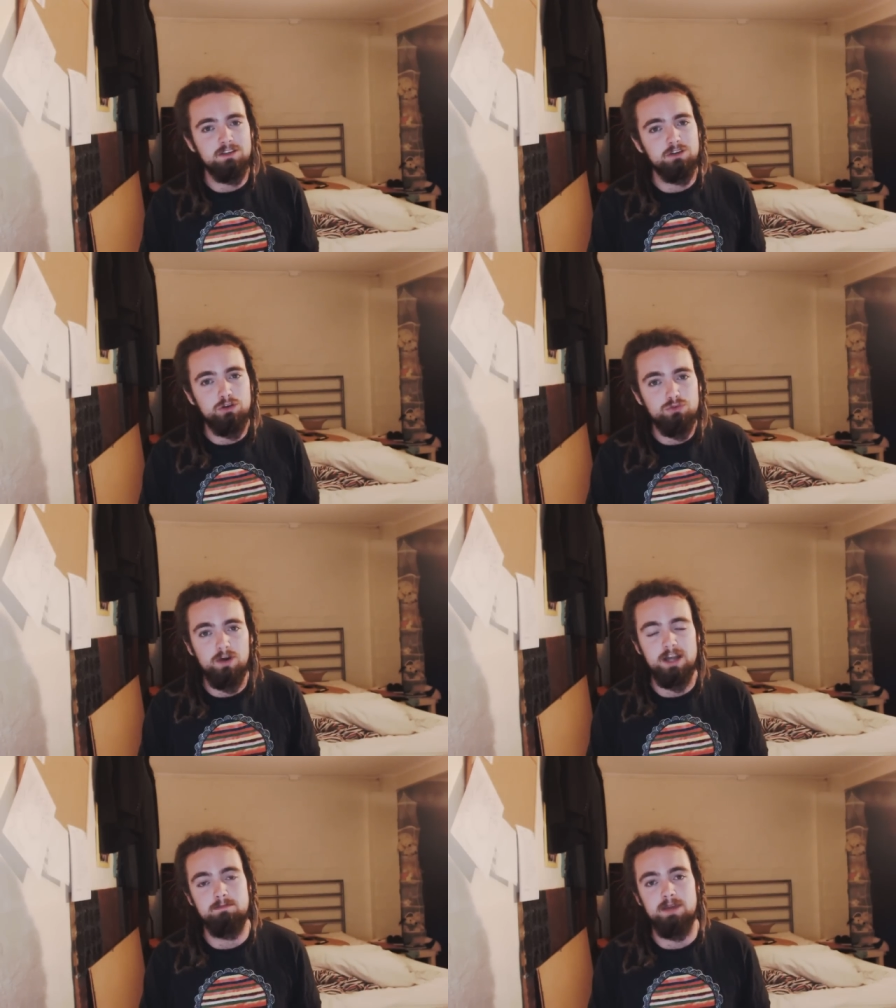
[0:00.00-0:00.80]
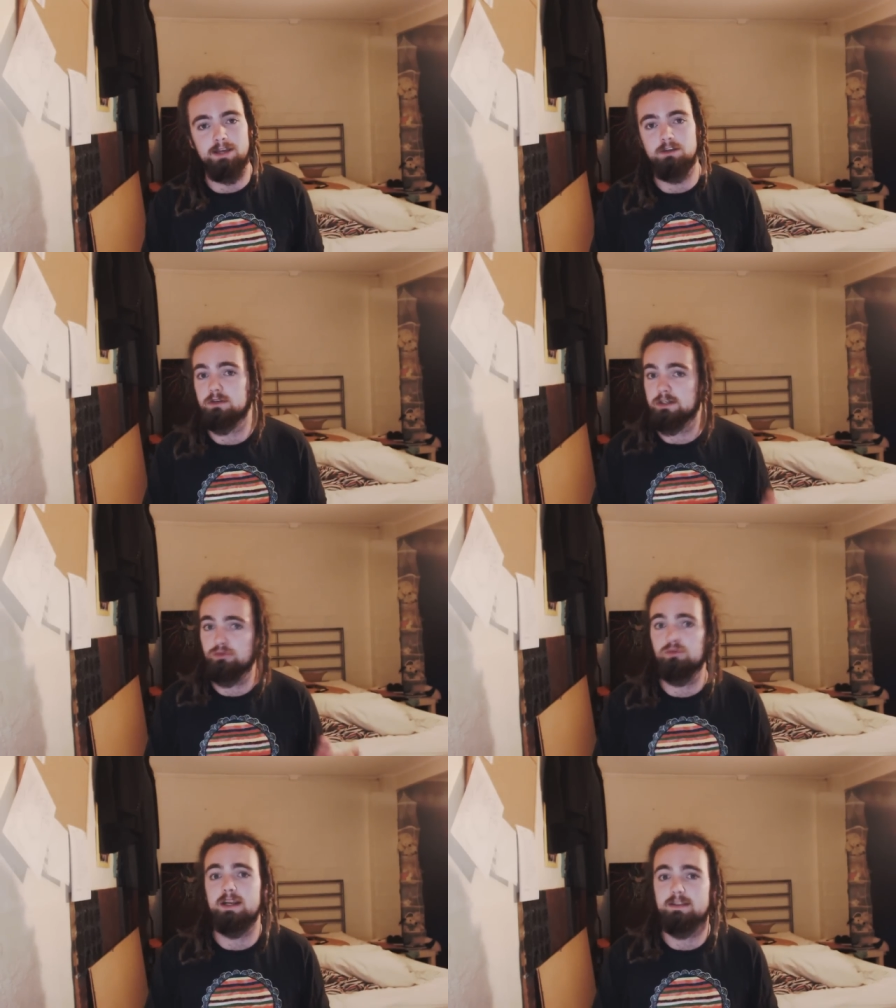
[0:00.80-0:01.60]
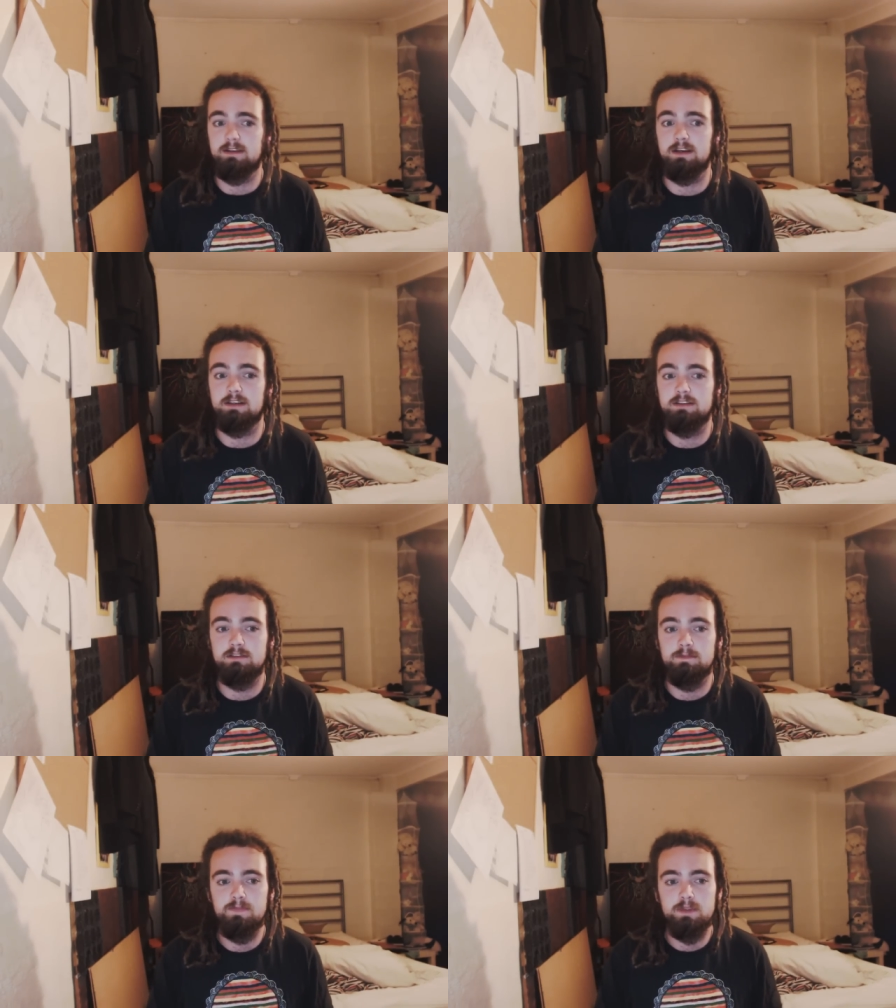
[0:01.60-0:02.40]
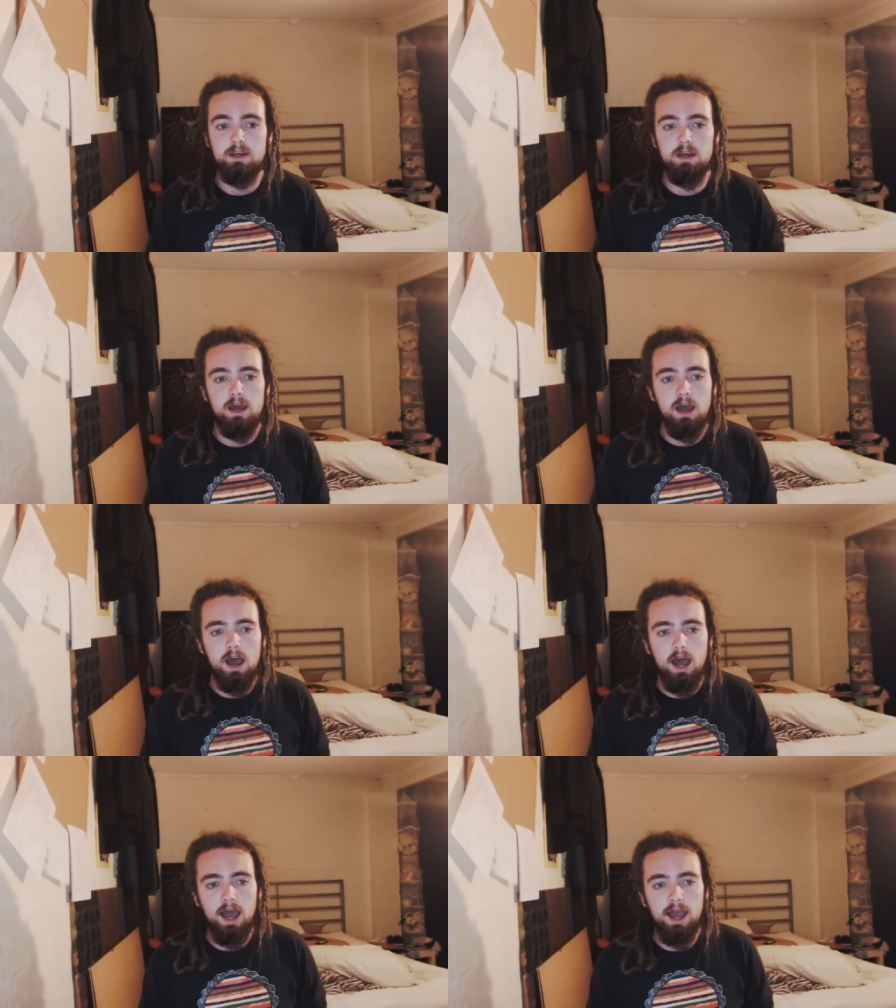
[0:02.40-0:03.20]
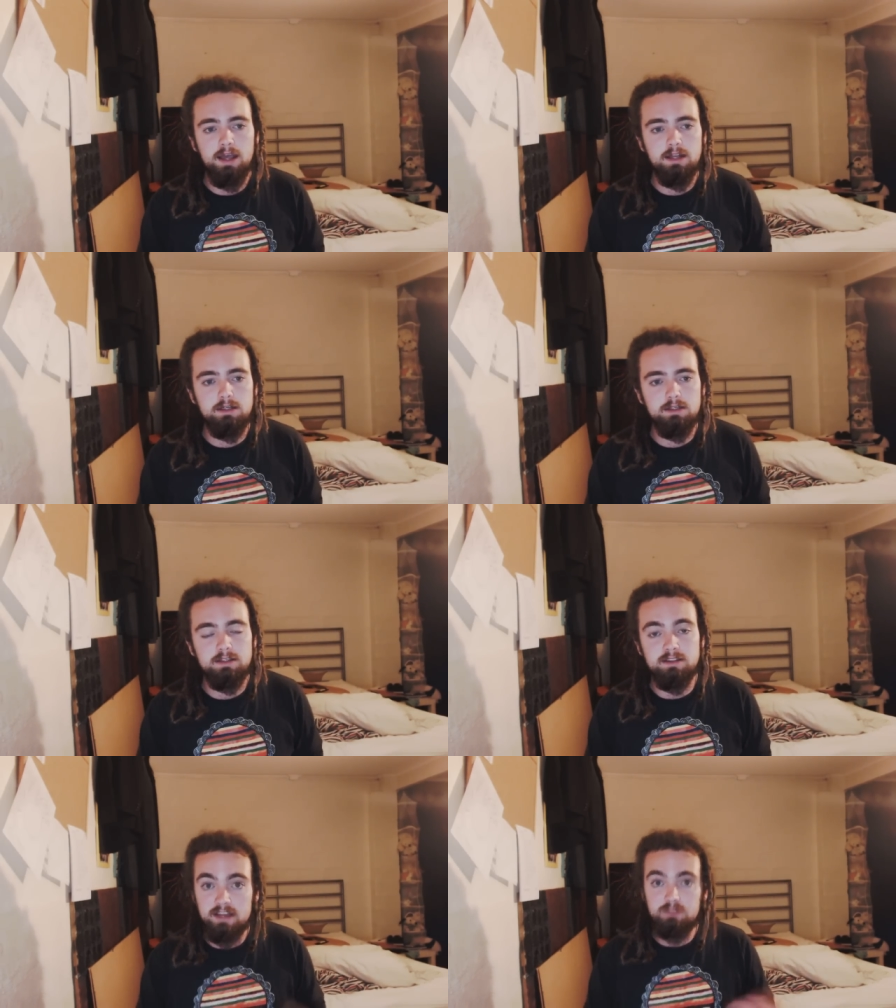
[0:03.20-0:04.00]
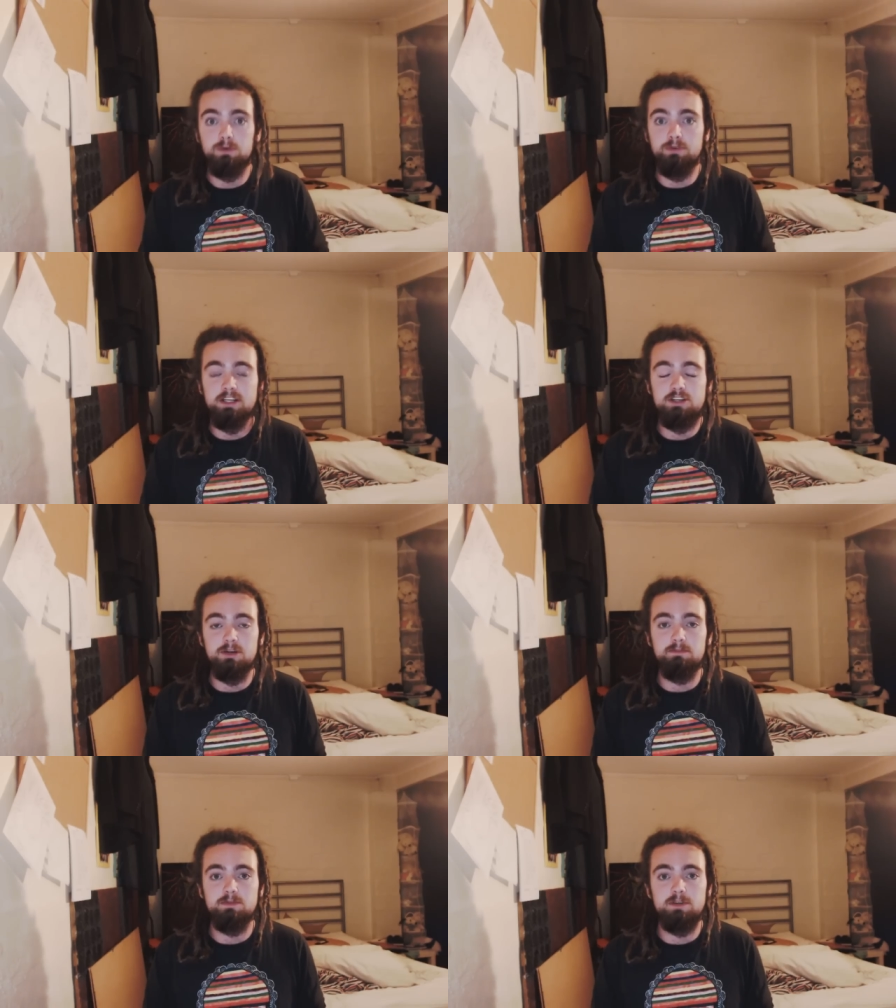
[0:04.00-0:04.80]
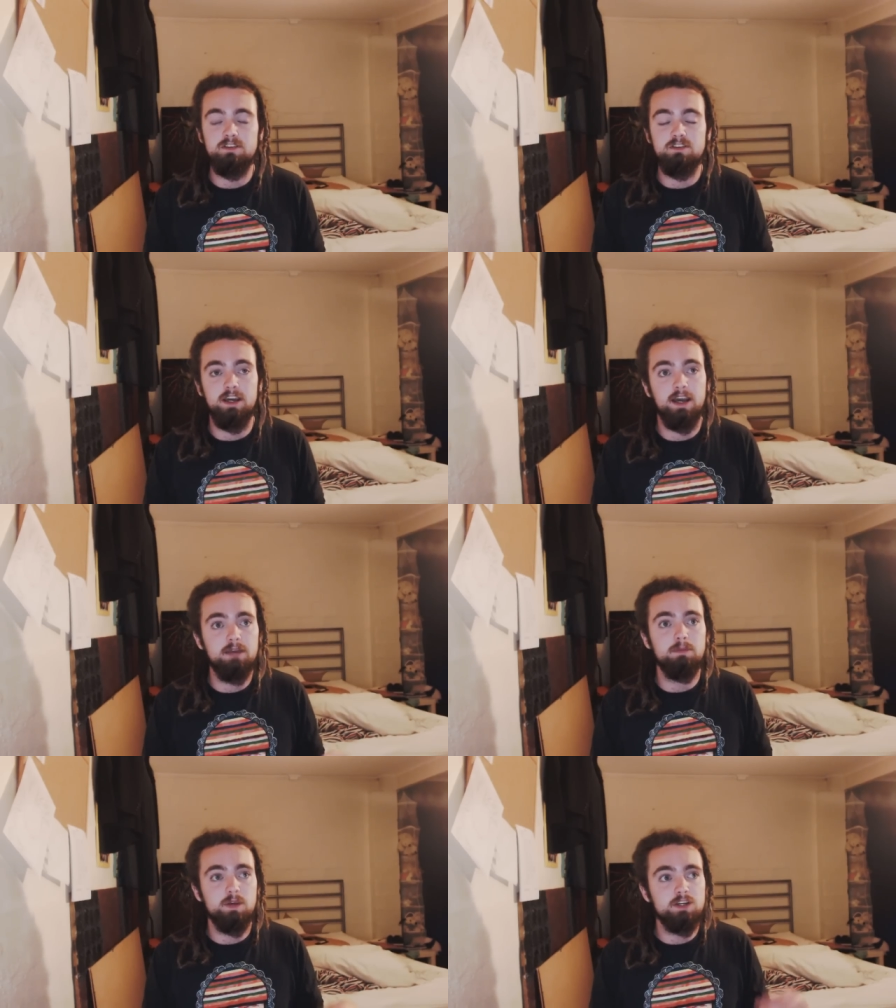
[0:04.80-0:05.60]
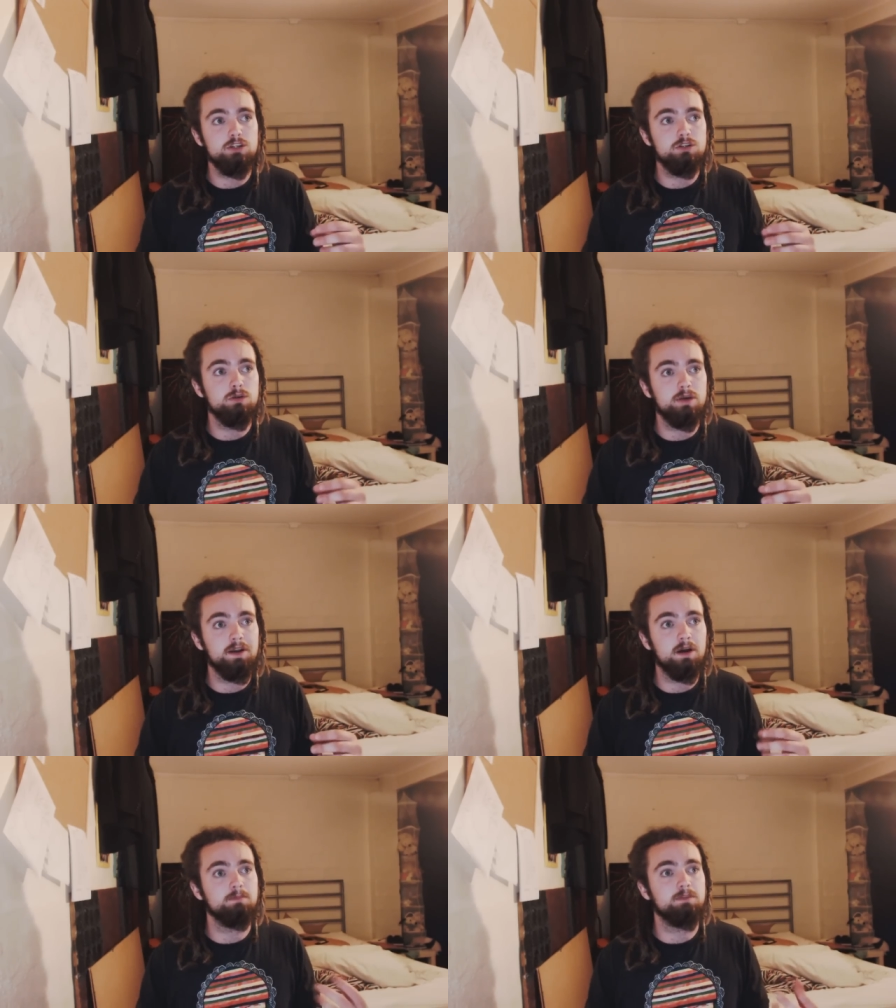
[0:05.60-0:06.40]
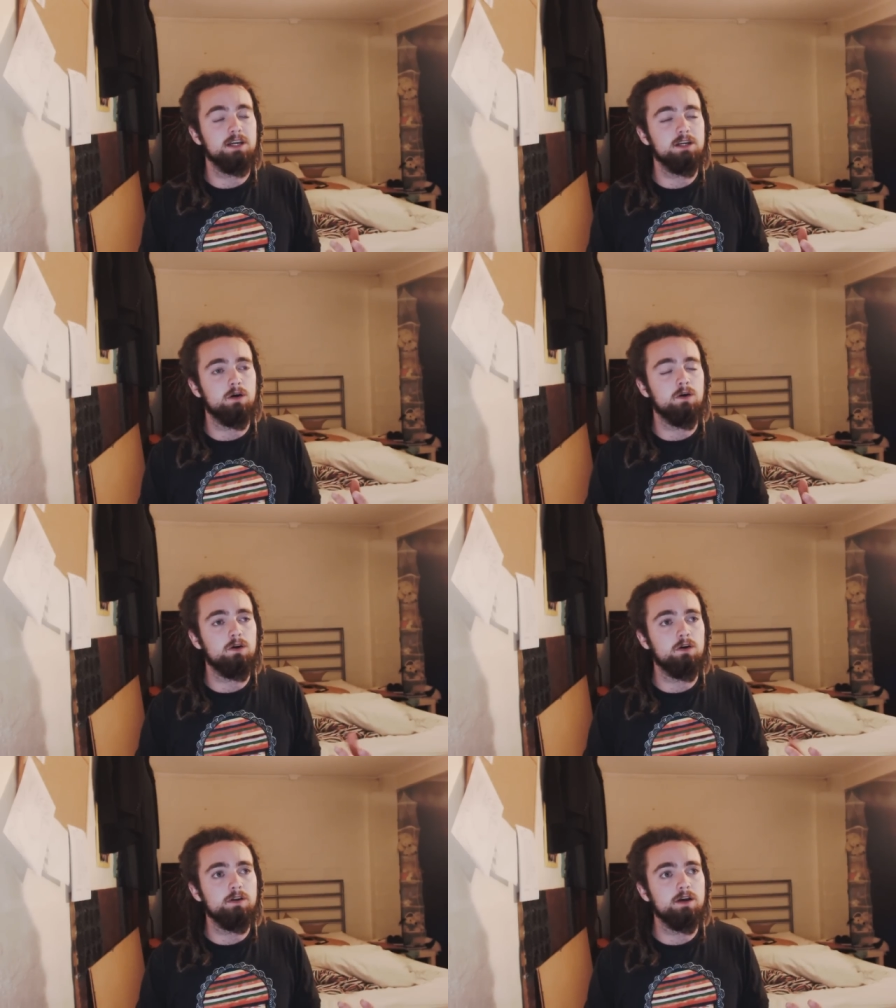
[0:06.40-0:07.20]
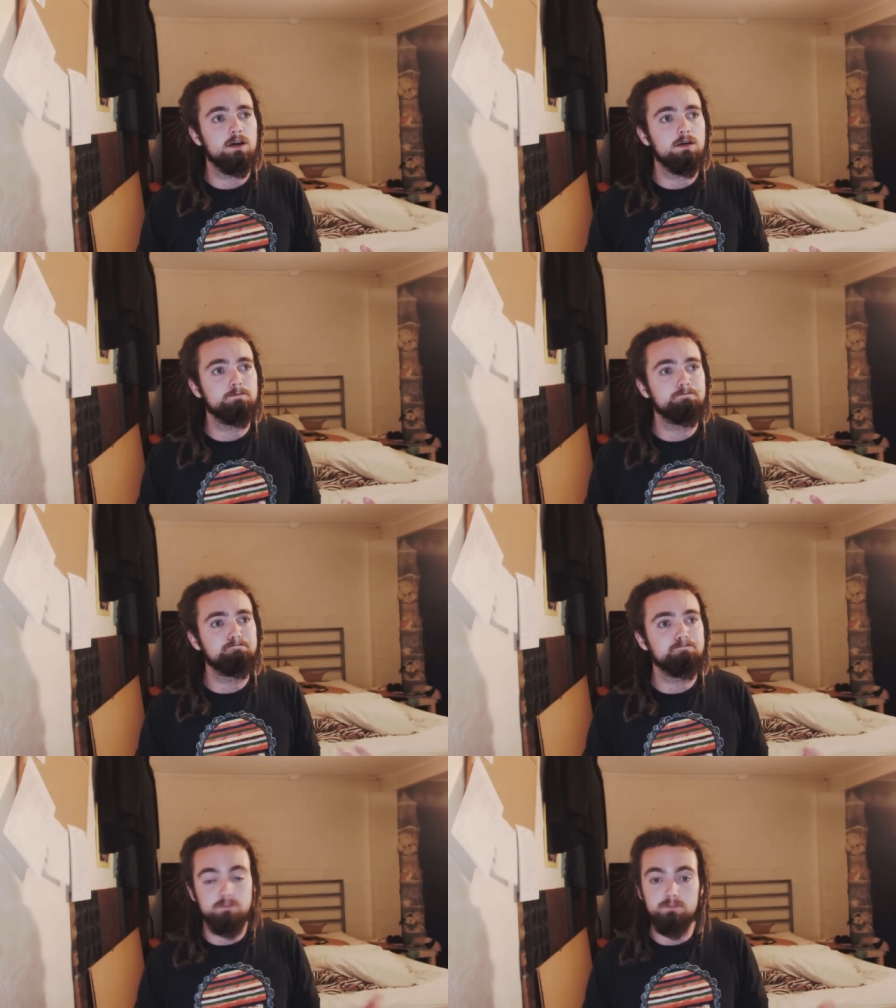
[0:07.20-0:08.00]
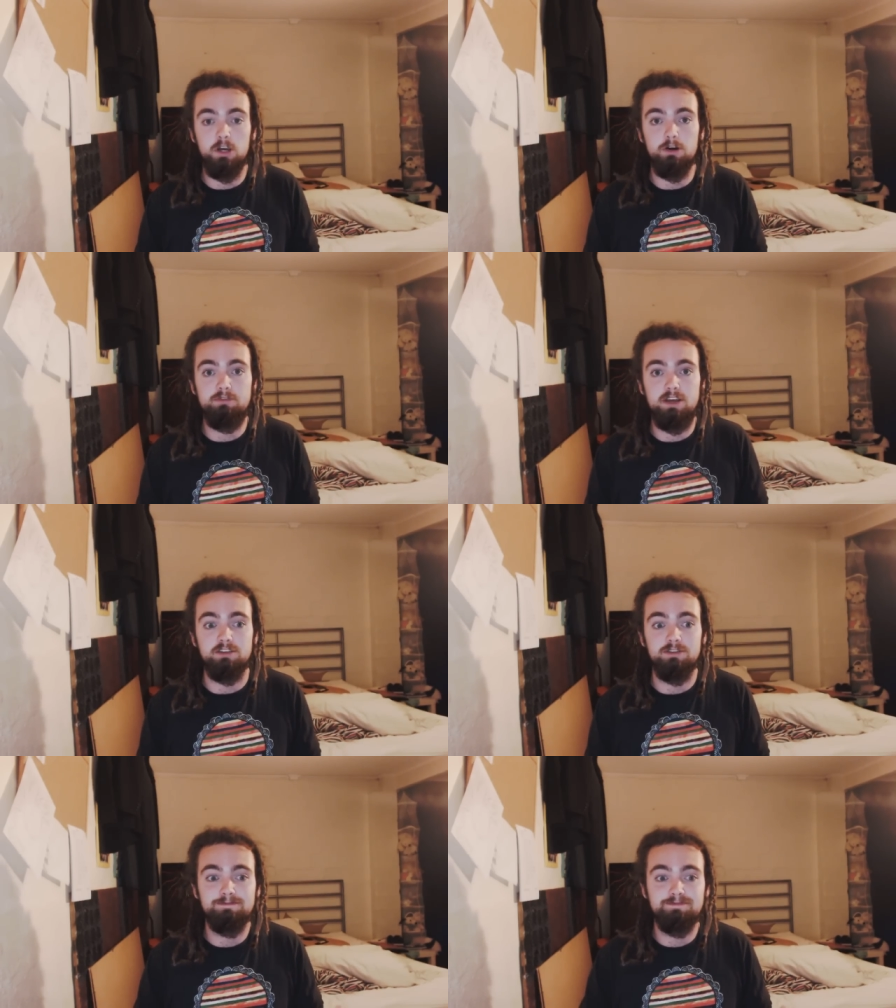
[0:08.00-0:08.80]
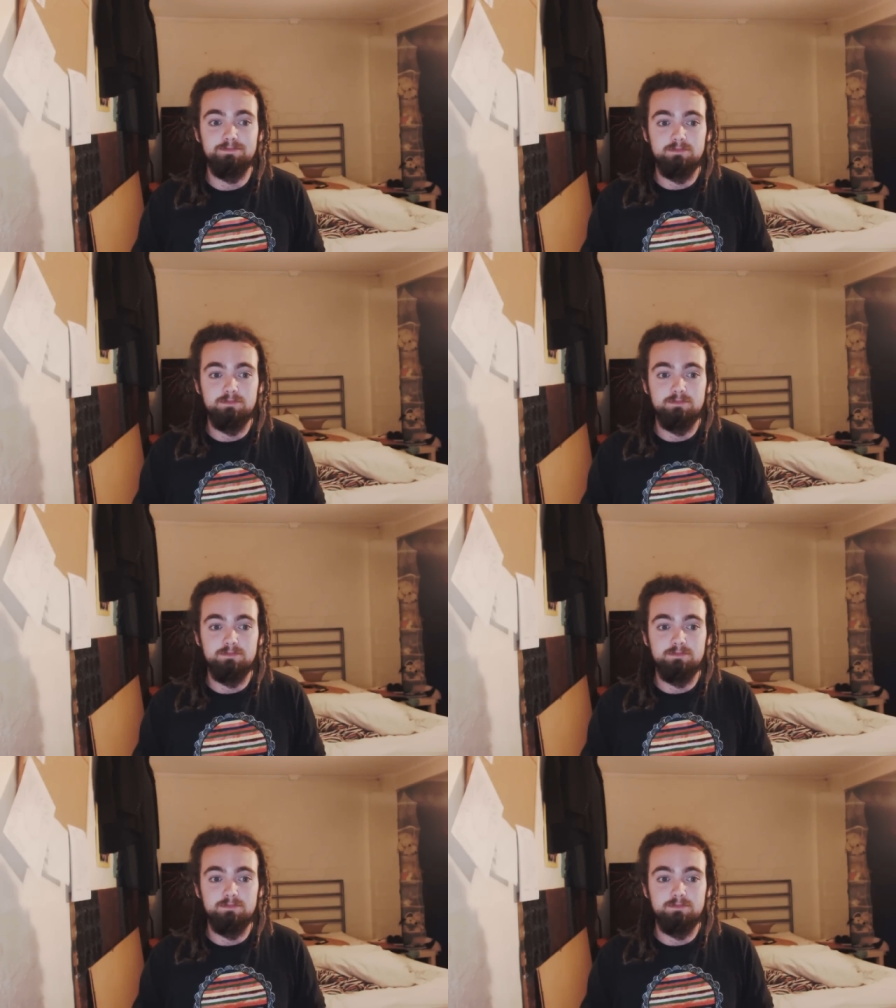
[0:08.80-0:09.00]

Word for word: He's a great man doing great things. And that's what really jumped to me to say, hey, maybe I should do an update on um, current affairs.